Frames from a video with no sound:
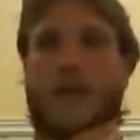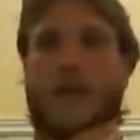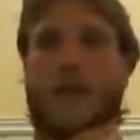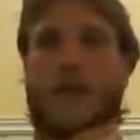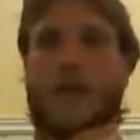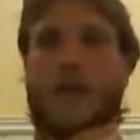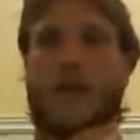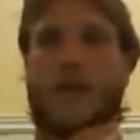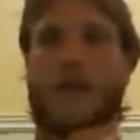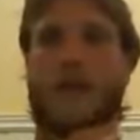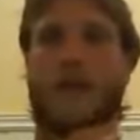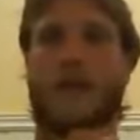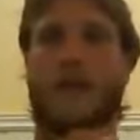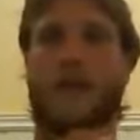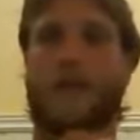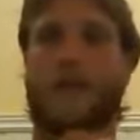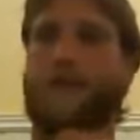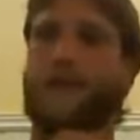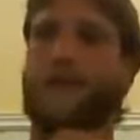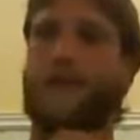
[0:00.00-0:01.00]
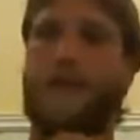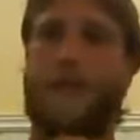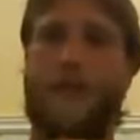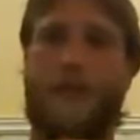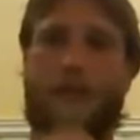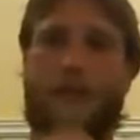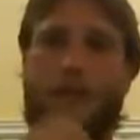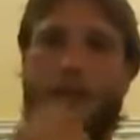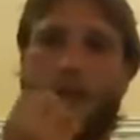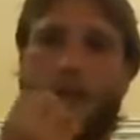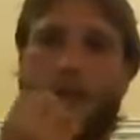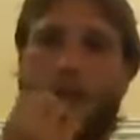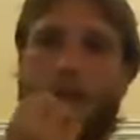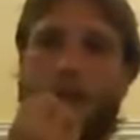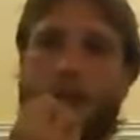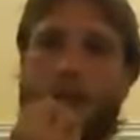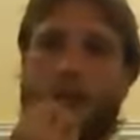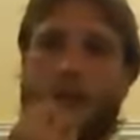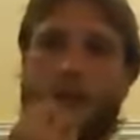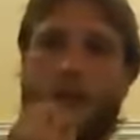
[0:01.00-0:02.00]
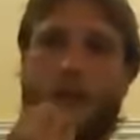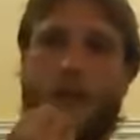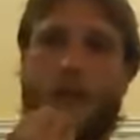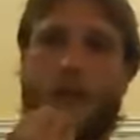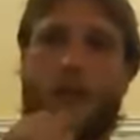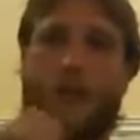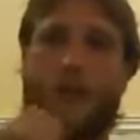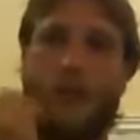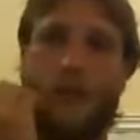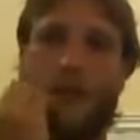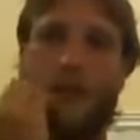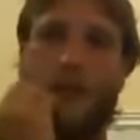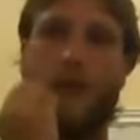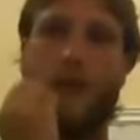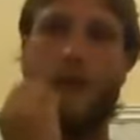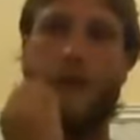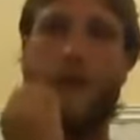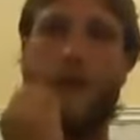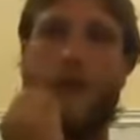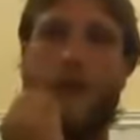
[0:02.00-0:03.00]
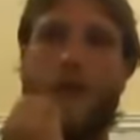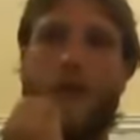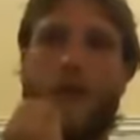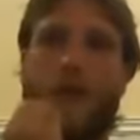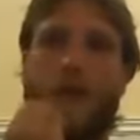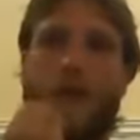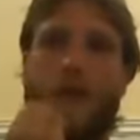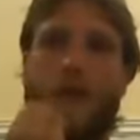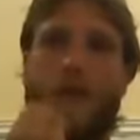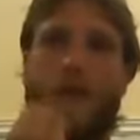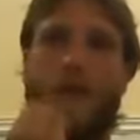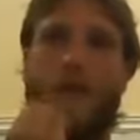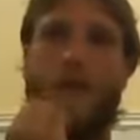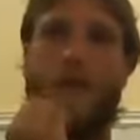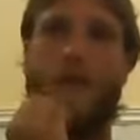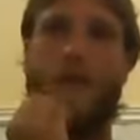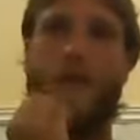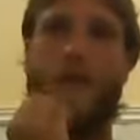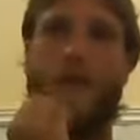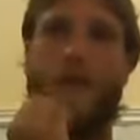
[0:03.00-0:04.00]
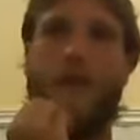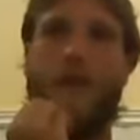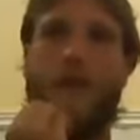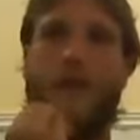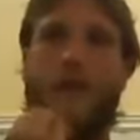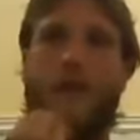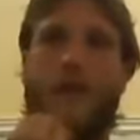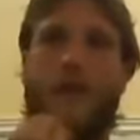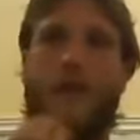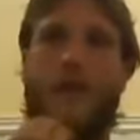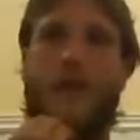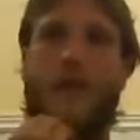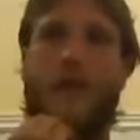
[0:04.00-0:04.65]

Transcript: The list goes on. We were really really good.